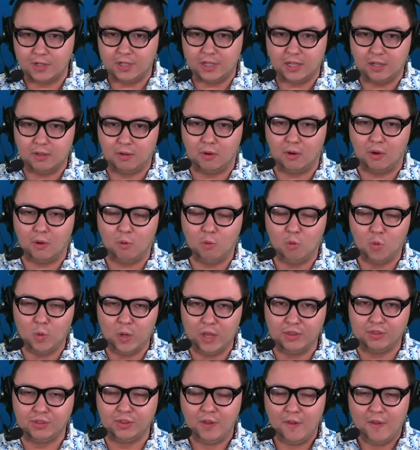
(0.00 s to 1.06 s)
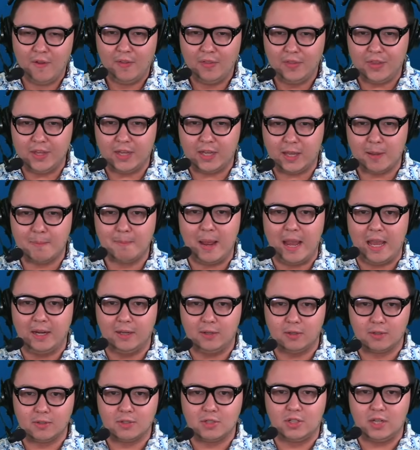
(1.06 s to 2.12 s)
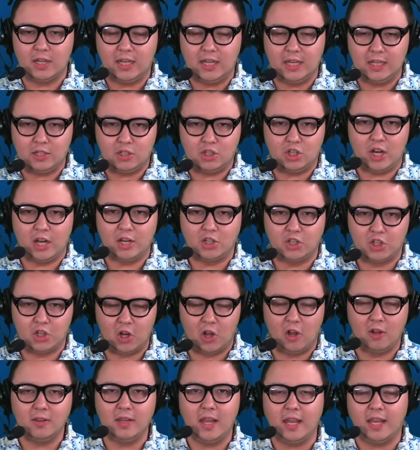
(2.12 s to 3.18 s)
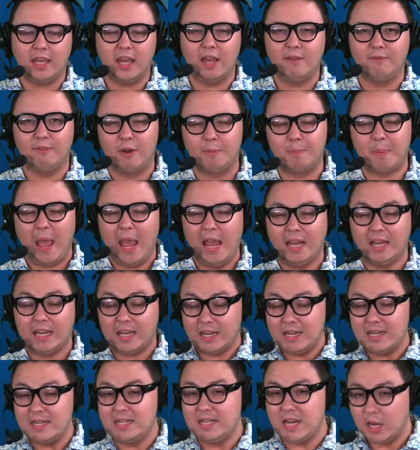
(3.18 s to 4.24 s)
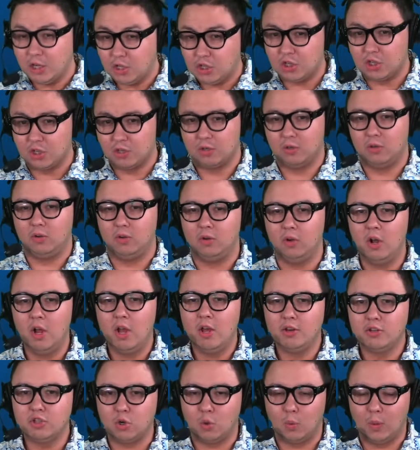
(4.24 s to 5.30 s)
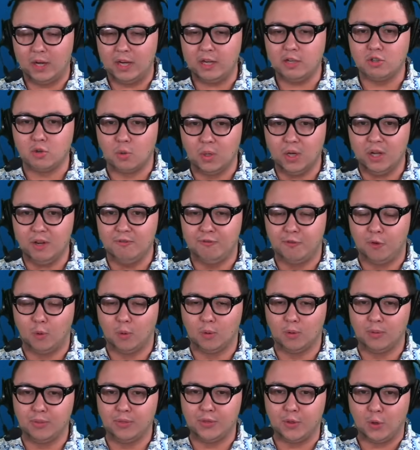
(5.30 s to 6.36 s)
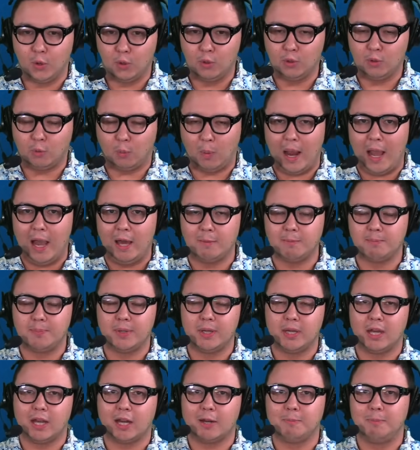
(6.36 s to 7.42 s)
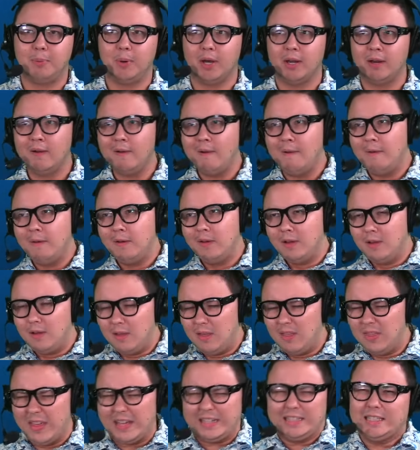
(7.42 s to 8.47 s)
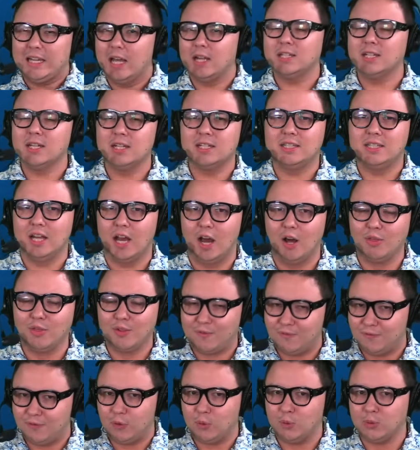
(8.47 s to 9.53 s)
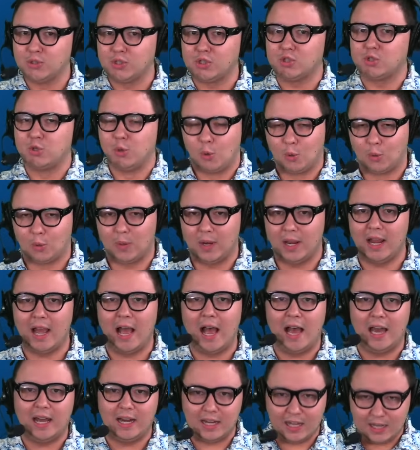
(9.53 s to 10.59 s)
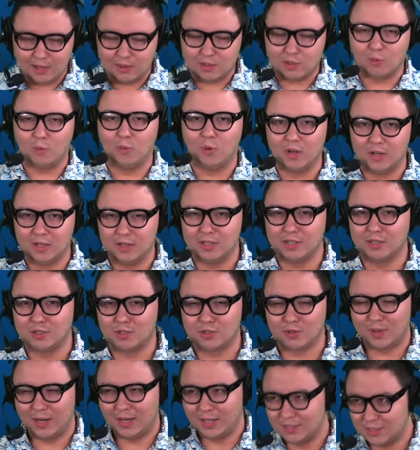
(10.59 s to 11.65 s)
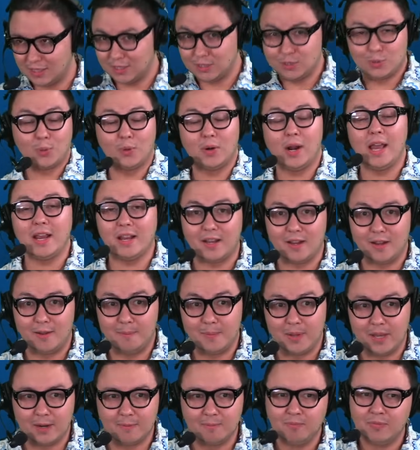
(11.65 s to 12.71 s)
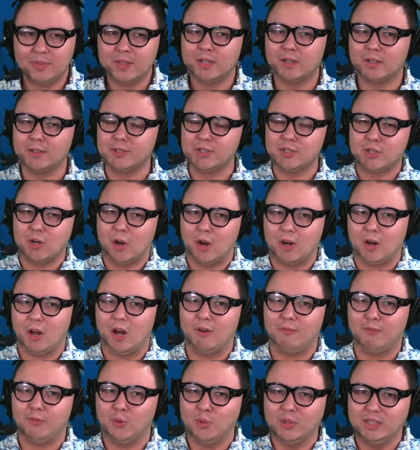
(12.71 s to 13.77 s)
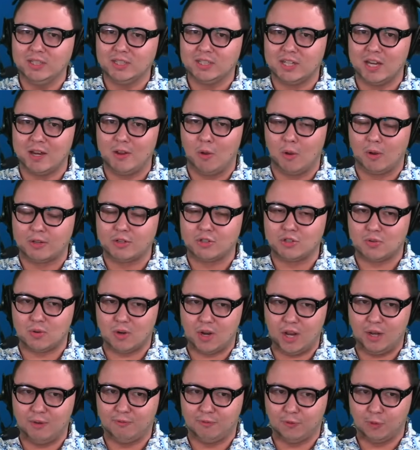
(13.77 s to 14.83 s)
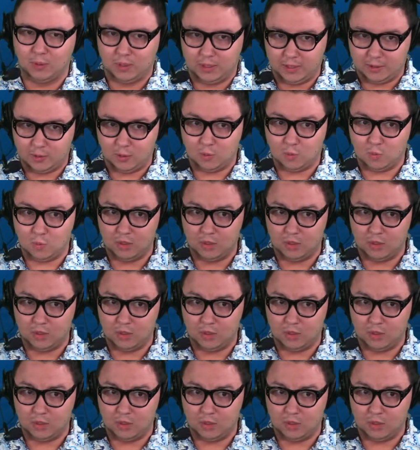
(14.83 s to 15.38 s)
deal with the Commanders to get Chase Young, they gave up a conditional 2024 third round pick, but that doesn't tell the full story on either one of these trades. That's where I come in. Let's start off with the Seahawks trade for Leonard